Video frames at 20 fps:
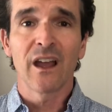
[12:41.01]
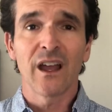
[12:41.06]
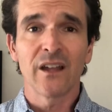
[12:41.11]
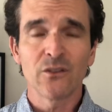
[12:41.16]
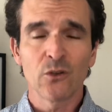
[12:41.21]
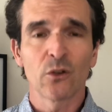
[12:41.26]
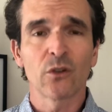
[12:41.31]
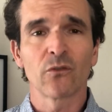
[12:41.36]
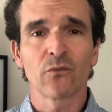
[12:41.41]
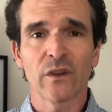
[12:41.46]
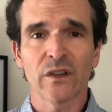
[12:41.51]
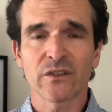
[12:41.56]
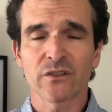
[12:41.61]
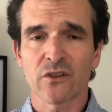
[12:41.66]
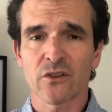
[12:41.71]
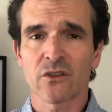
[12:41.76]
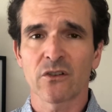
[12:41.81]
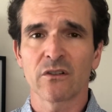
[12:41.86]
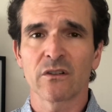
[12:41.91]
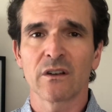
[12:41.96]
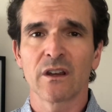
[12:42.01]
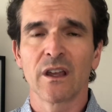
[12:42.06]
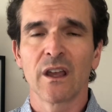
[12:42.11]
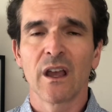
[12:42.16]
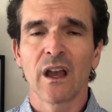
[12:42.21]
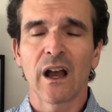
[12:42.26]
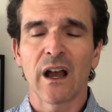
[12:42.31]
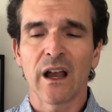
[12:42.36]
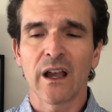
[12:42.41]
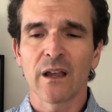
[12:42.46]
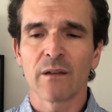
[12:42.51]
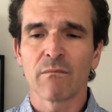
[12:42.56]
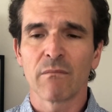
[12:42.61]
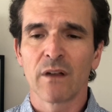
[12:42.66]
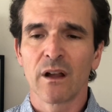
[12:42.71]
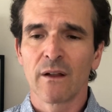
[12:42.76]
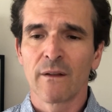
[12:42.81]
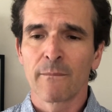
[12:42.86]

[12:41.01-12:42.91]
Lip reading: And you can rest assured, I am